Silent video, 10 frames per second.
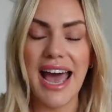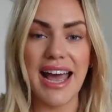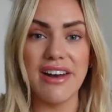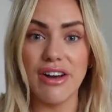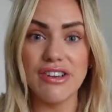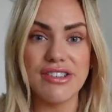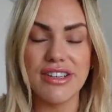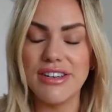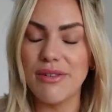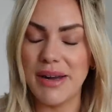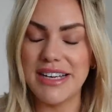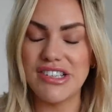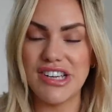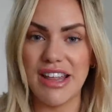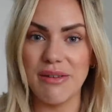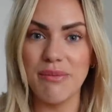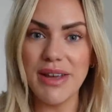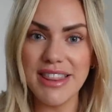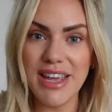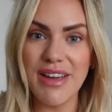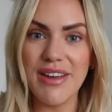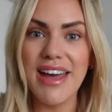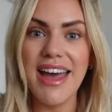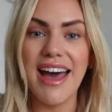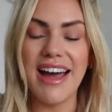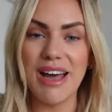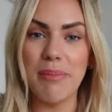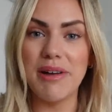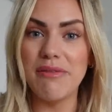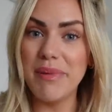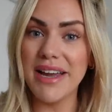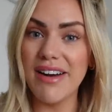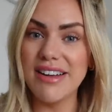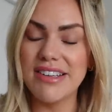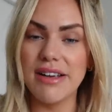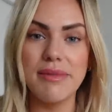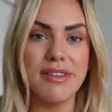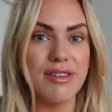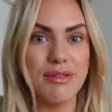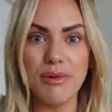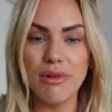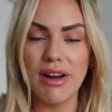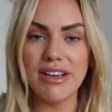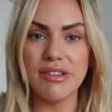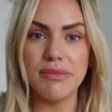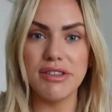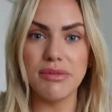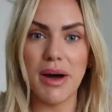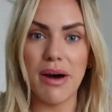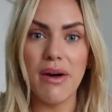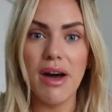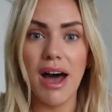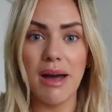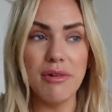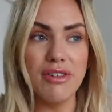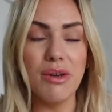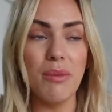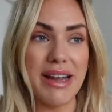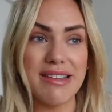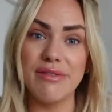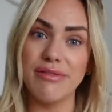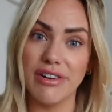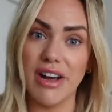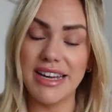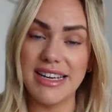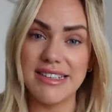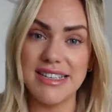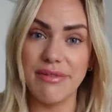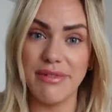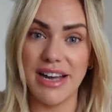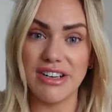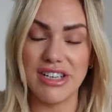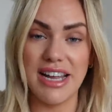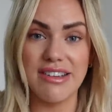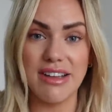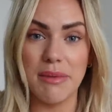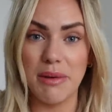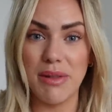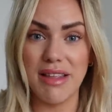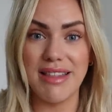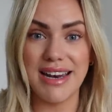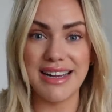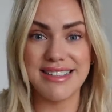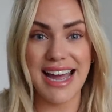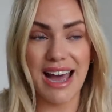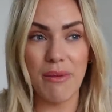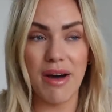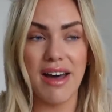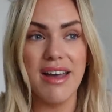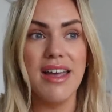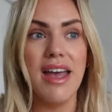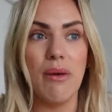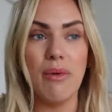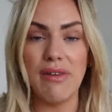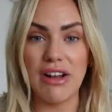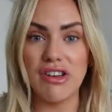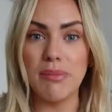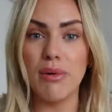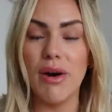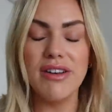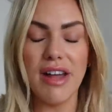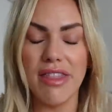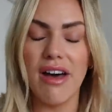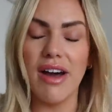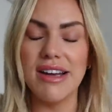and I just cannot wait to share them with you. A couple of big items, smaller items as well. I'm also waiting for an IKEA delivery actually. It's coming within the next hour. We've actually bought another